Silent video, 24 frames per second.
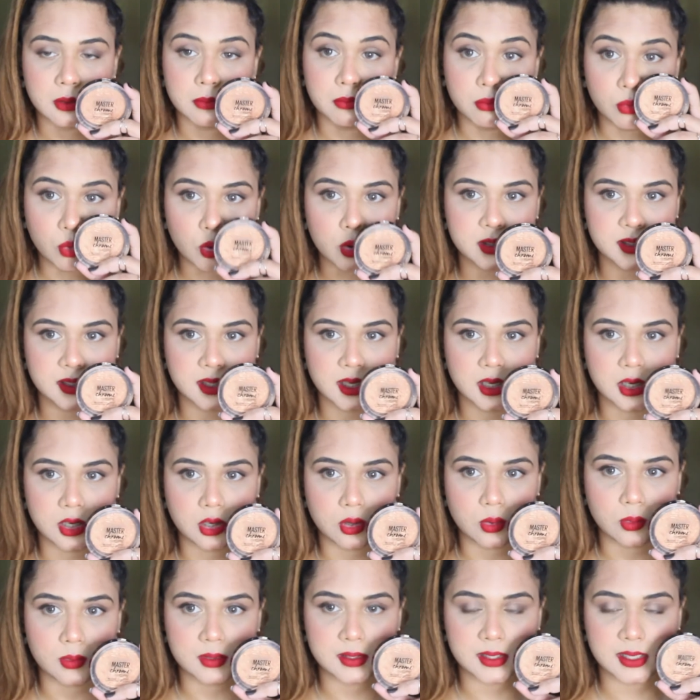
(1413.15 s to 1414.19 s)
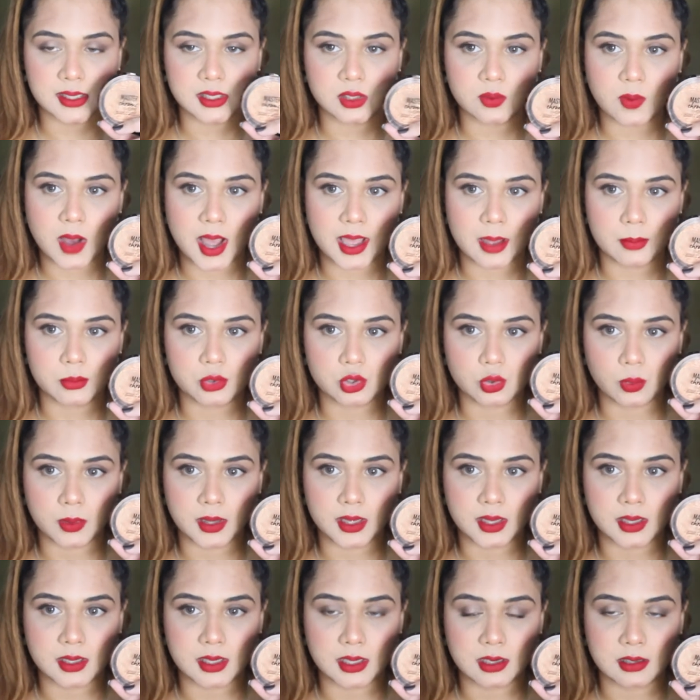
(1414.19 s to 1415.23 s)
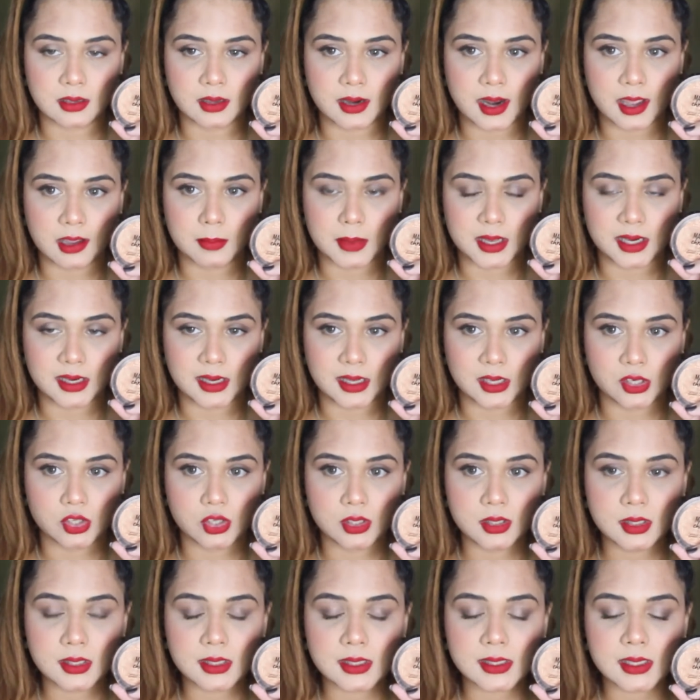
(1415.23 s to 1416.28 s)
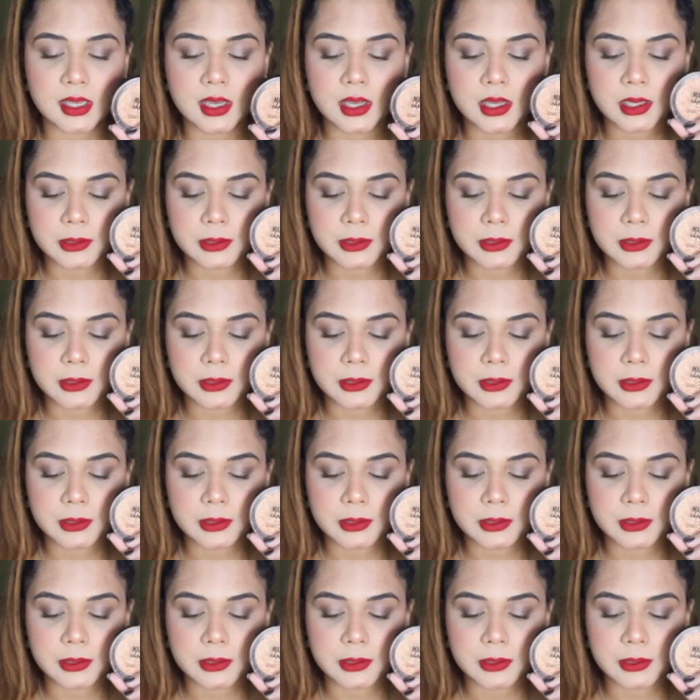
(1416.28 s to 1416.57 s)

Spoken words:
most skin tones, is why I'm showing it in the recommendations.